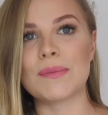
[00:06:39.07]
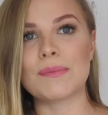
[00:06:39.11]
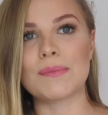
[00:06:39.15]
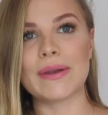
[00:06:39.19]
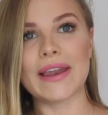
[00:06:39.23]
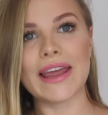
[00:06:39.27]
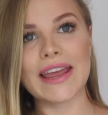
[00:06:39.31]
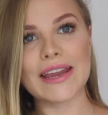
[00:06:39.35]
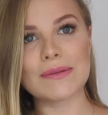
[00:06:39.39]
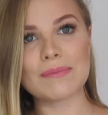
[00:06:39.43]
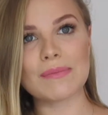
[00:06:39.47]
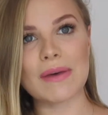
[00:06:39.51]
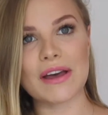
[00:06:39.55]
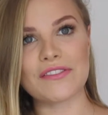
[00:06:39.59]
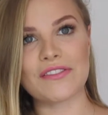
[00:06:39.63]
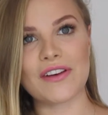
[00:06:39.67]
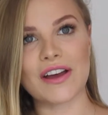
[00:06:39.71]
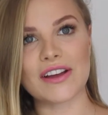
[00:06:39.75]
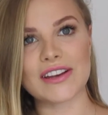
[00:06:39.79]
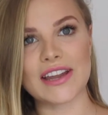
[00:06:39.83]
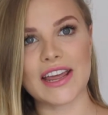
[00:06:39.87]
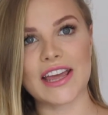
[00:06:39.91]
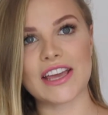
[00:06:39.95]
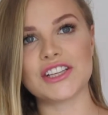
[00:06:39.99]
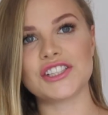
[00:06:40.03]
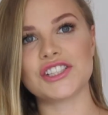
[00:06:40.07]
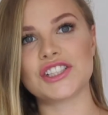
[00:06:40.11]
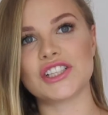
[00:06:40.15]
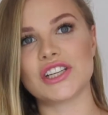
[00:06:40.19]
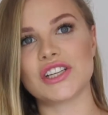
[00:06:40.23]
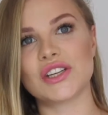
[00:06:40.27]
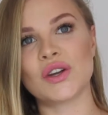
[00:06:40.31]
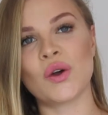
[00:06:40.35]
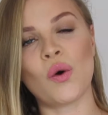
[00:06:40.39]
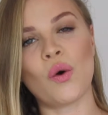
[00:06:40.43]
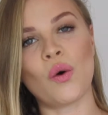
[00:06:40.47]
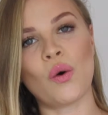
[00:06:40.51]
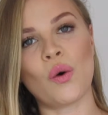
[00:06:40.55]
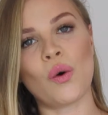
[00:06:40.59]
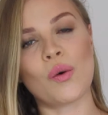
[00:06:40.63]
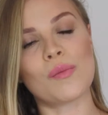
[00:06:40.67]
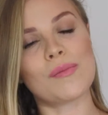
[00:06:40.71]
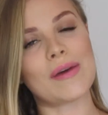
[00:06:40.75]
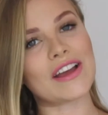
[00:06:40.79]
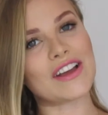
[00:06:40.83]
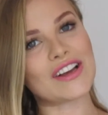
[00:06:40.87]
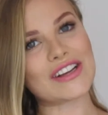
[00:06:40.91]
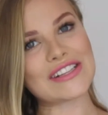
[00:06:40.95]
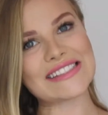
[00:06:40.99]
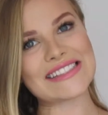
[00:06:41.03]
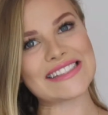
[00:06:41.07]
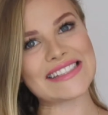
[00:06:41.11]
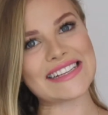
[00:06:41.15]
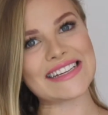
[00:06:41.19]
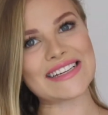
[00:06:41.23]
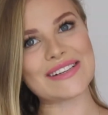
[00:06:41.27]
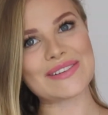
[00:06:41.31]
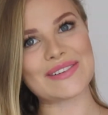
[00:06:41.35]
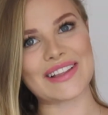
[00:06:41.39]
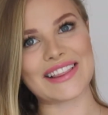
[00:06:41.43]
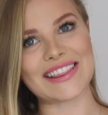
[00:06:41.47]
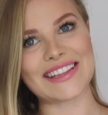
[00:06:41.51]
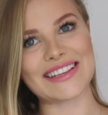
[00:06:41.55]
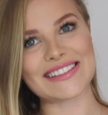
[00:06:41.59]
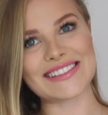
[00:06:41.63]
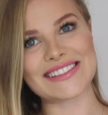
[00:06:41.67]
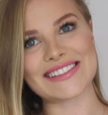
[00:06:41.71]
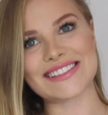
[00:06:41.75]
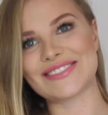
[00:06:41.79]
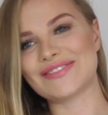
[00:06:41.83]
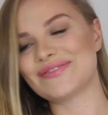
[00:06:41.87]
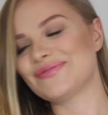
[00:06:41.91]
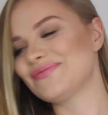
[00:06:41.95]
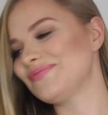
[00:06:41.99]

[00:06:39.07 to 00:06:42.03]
blend my foundation or my concealer with it.